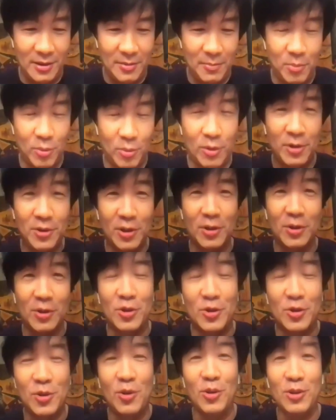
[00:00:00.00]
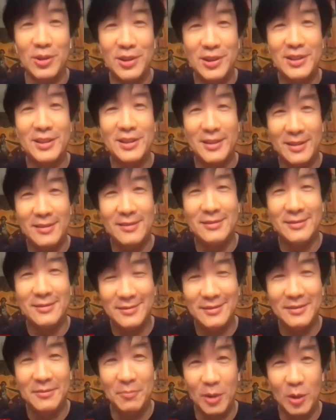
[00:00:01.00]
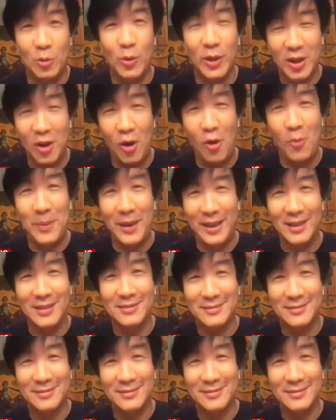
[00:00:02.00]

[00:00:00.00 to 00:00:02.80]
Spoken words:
border controls. But we're coping.